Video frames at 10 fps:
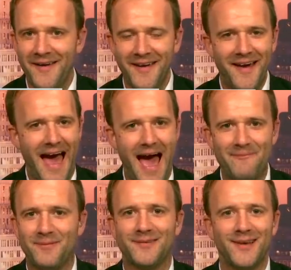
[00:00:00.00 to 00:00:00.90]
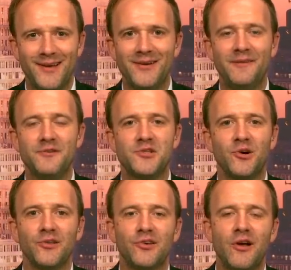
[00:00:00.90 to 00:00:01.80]
Do it. Absolutely
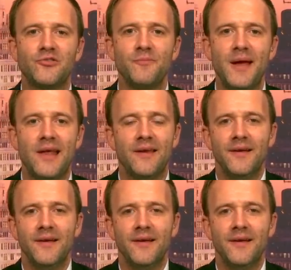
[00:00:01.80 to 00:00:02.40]
sure. 200 million.